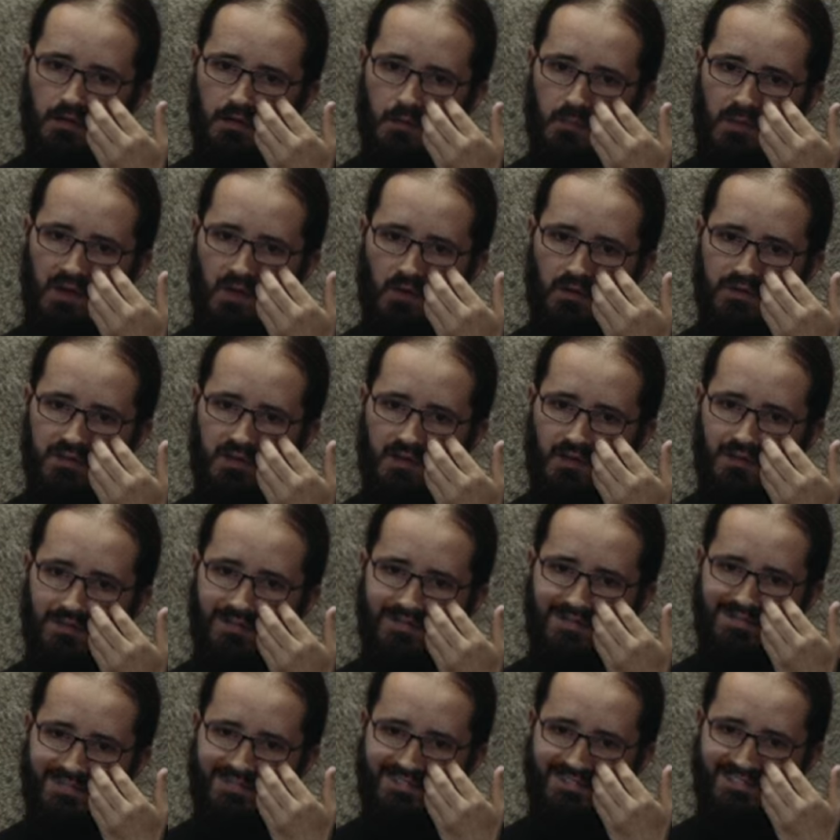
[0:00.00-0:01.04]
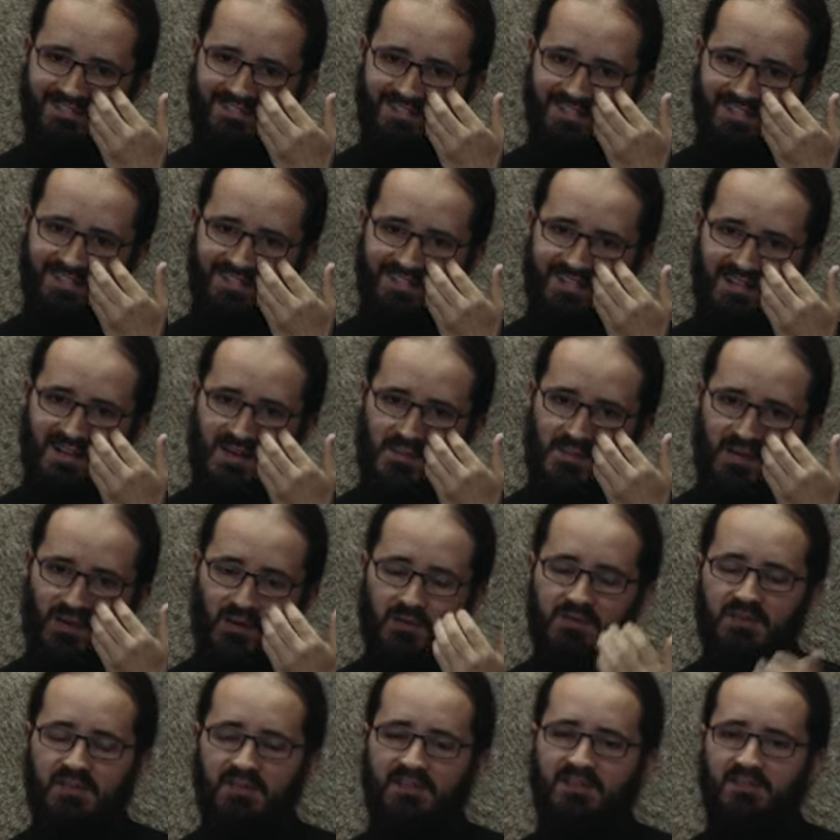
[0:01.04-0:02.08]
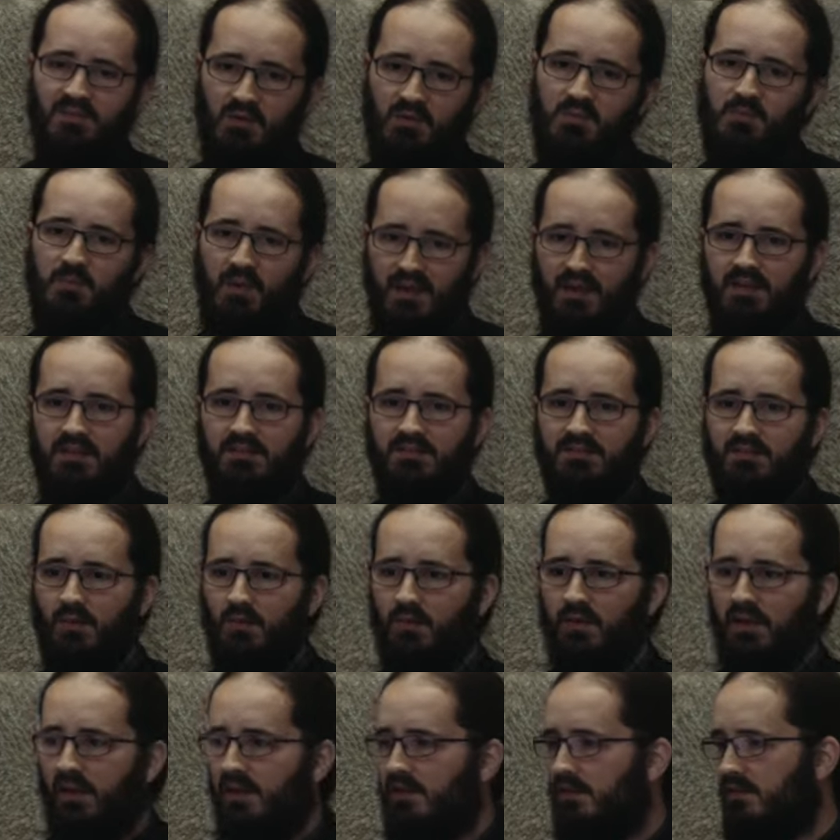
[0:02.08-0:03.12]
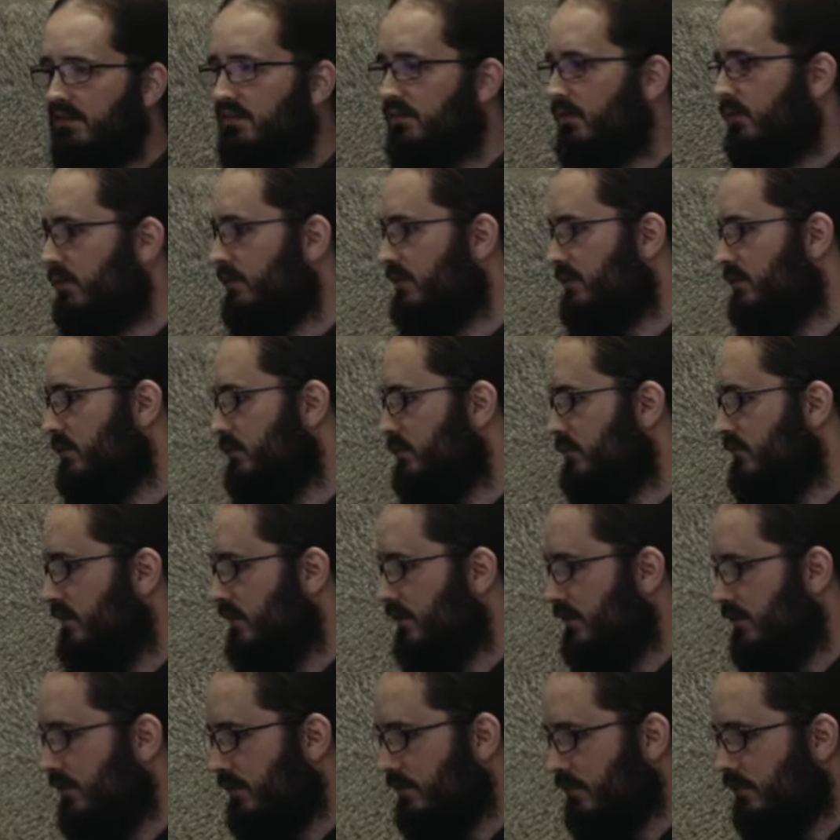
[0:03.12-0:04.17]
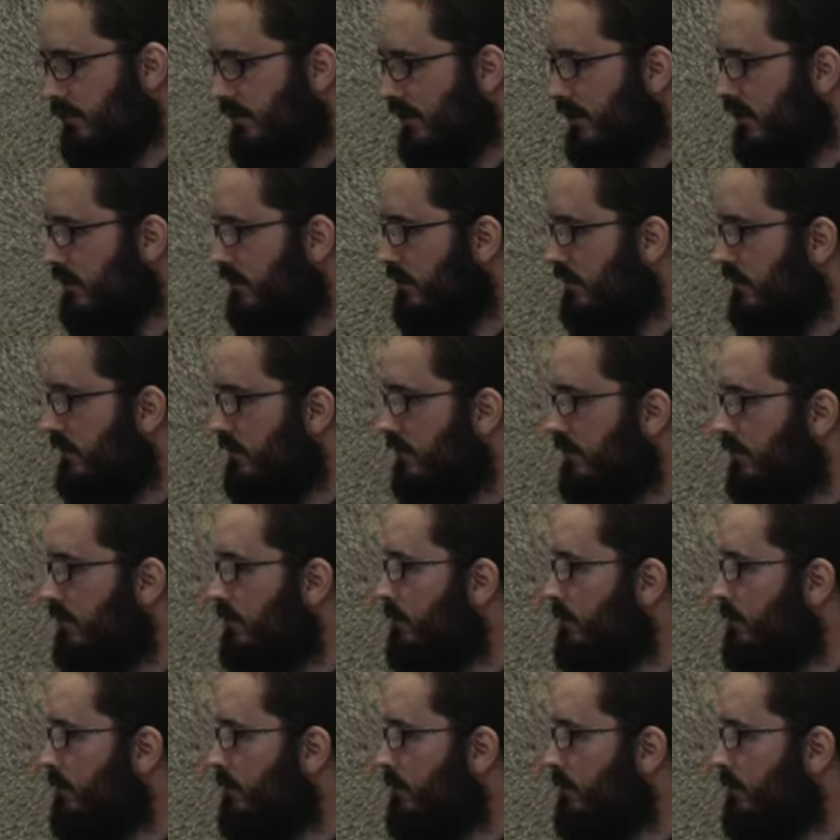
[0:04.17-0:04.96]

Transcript: because this is not based on any sort of real